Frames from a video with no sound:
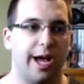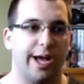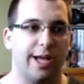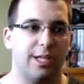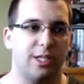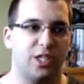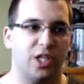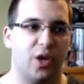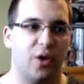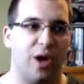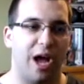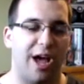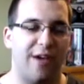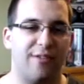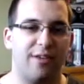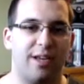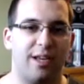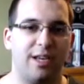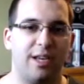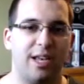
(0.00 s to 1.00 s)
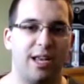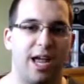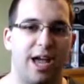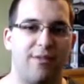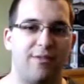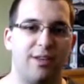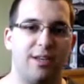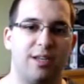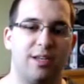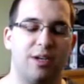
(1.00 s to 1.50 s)
So
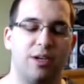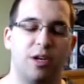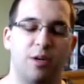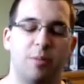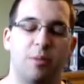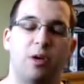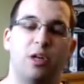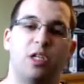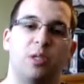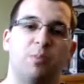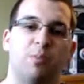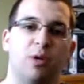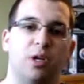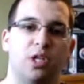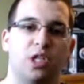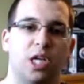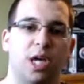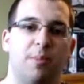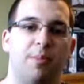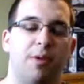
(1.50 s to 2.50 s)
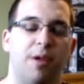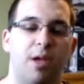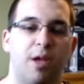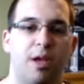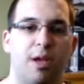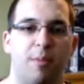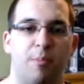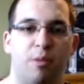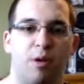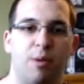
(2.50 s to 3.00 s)
having Ouroboros push up
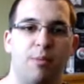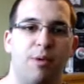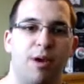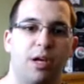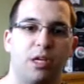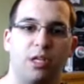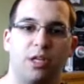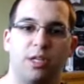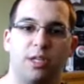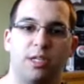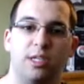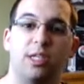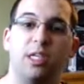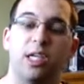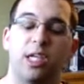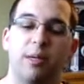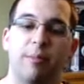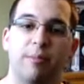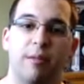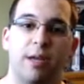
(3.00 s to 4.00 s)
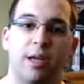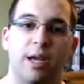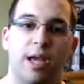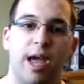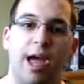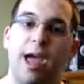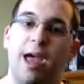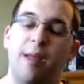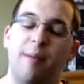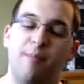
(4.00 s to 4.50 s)
and putting pressure on the team,
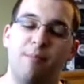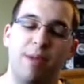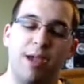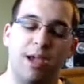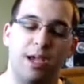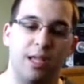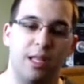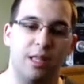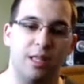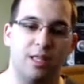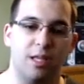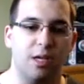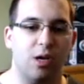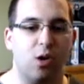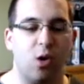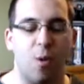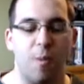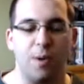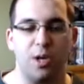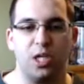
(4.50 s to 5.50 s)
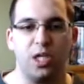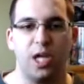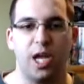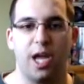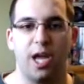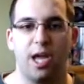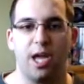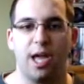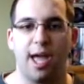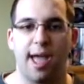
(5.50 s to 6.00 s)
and making the OBJ
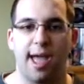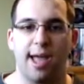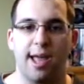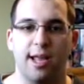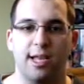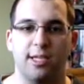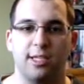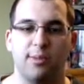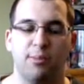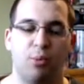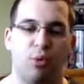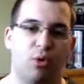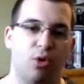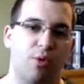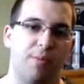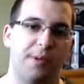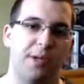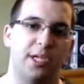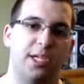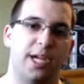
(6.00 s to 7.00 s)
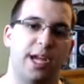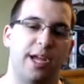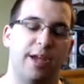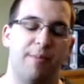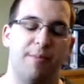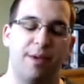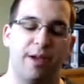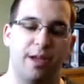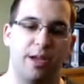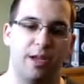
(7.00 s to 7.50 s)
and support OBJ,
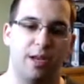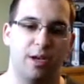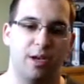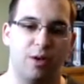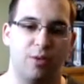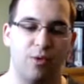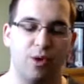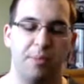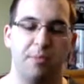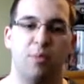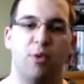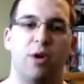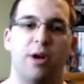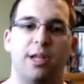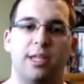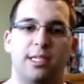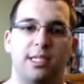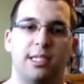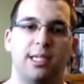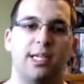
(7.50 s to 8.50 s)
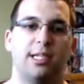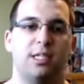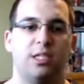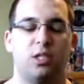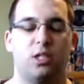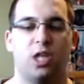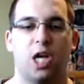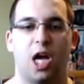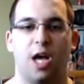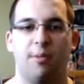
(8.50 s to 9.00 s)
making Reborn and Slays'
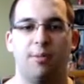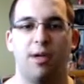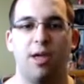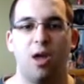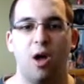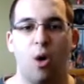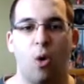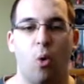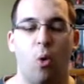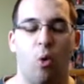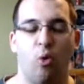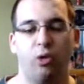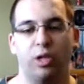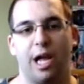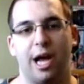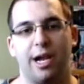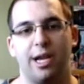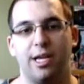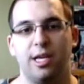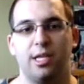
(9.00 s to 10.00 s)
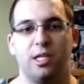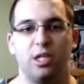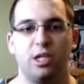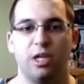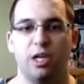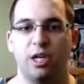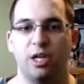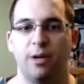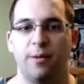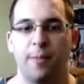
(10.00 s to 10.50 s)
job a whole lot
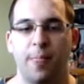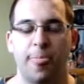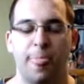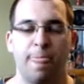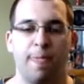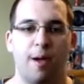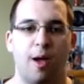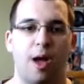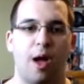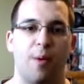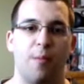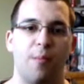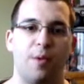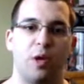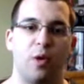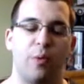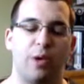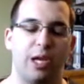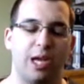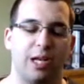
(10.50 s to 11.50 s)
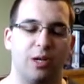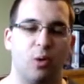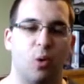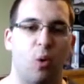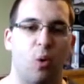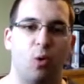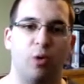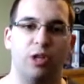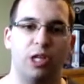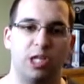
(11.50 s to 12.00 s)
easier. We get to
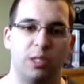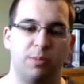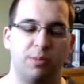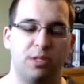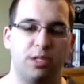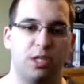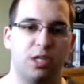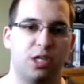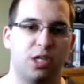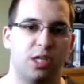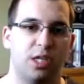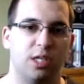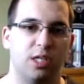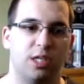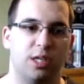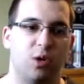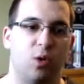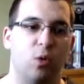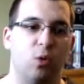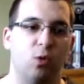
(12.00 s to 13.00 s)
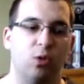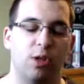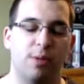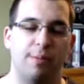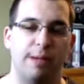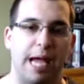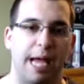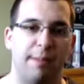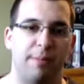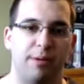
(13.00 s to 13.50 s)
hold these positions and hold the
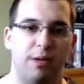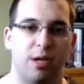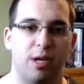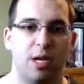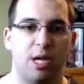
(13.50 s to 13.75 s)
map